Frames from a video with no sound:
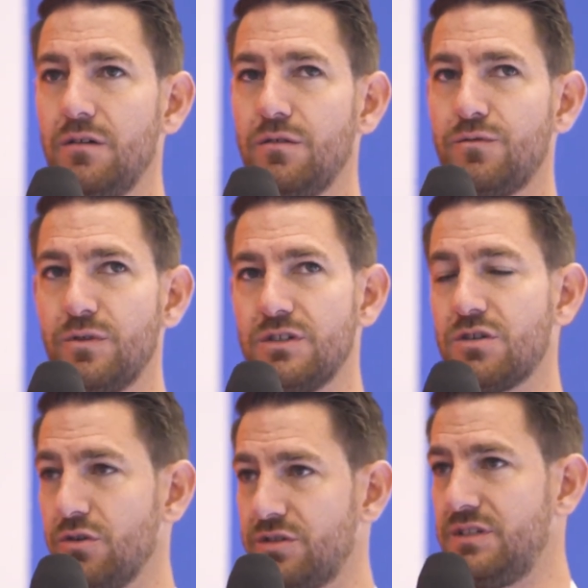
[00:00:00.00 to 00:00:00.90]

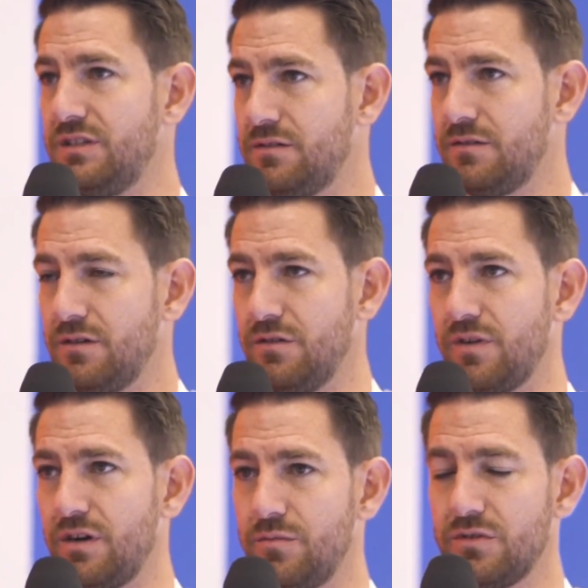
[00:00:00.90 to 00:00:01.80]
French hosted
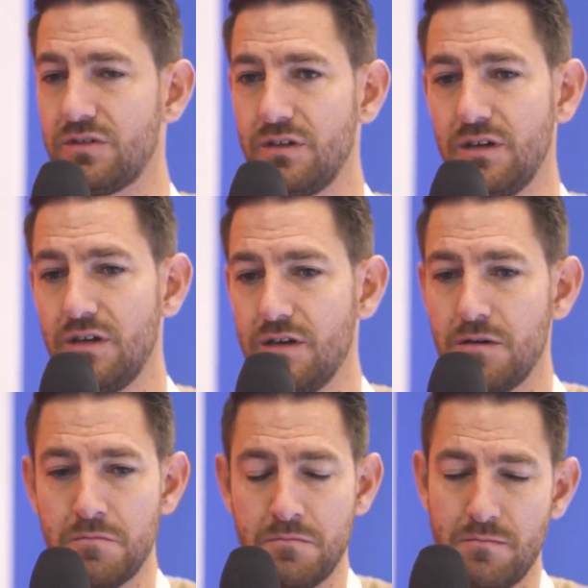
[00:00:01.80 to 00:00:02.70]
environment.
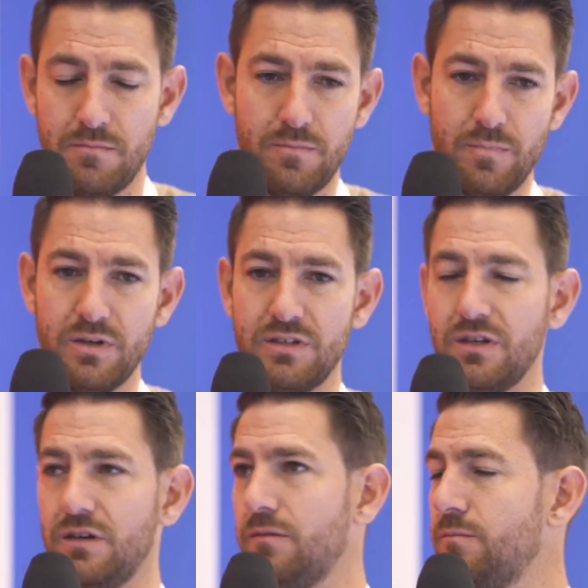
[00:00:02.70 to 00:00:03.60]
But
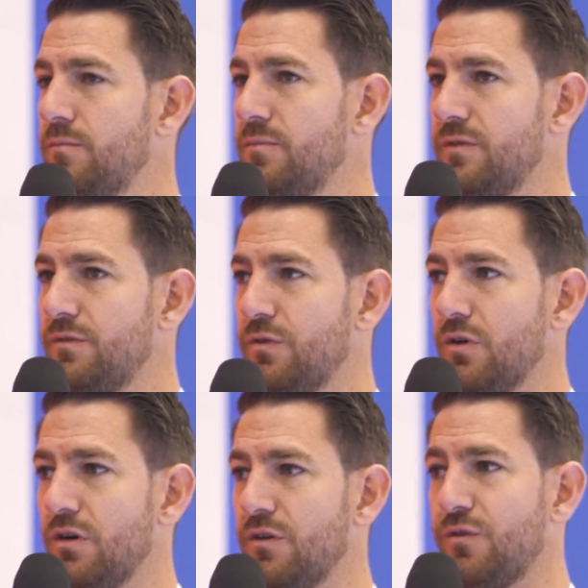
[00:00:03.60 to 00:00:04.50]

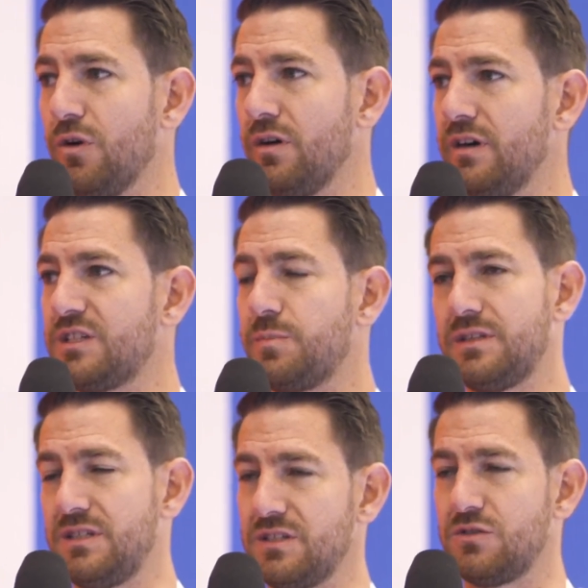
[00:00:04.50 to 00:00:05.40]
for our
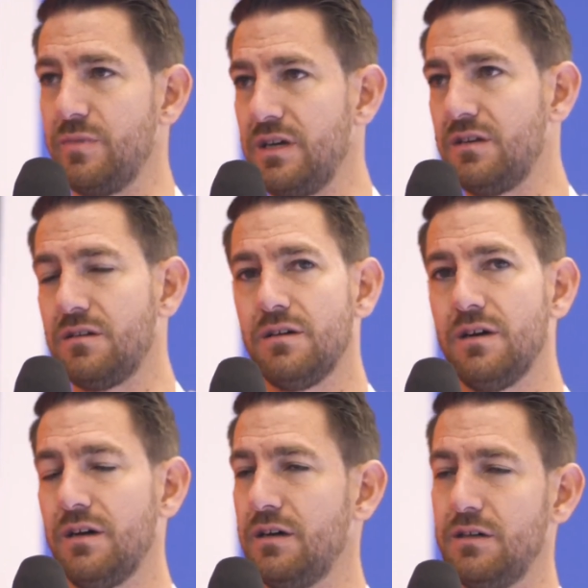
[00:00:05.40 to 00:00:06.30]
expertise domain,
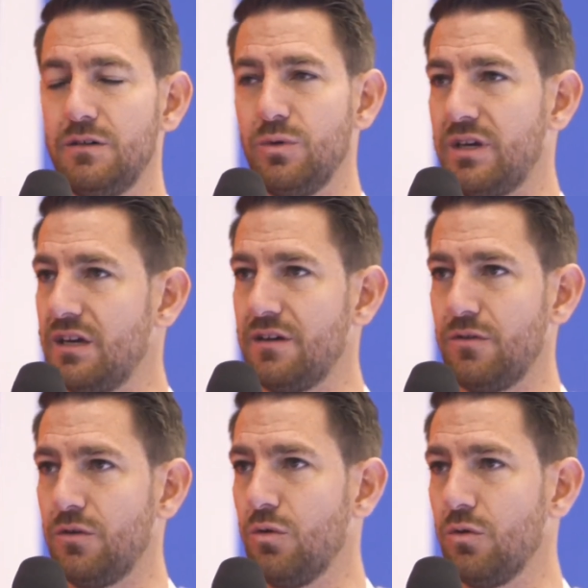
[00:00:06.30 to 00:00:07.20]
we can have
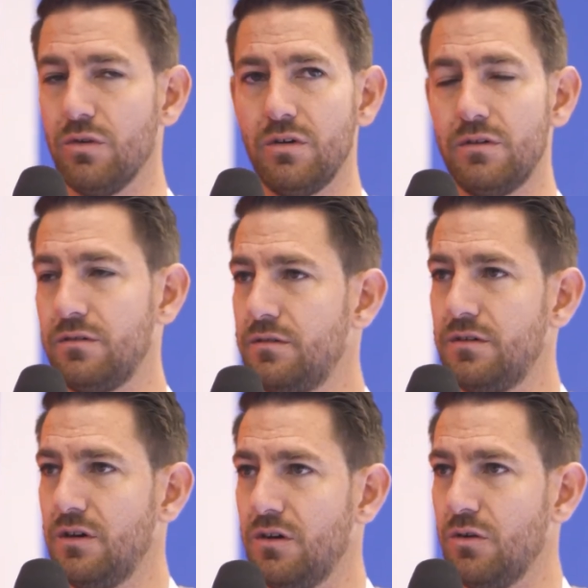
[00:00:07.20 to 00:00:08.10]

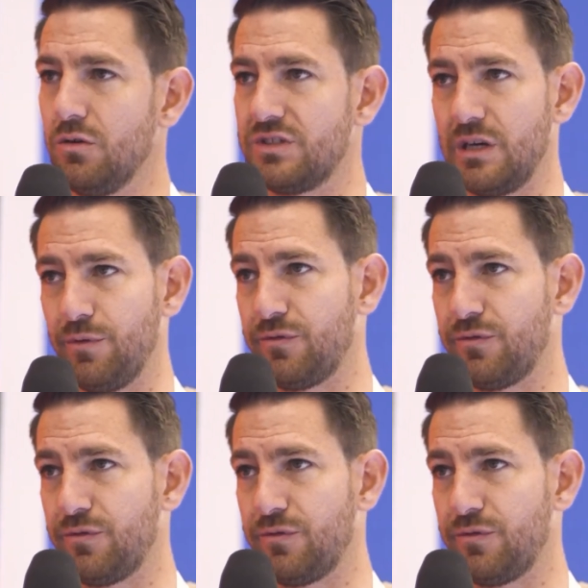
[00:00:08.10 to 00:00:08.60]
all type of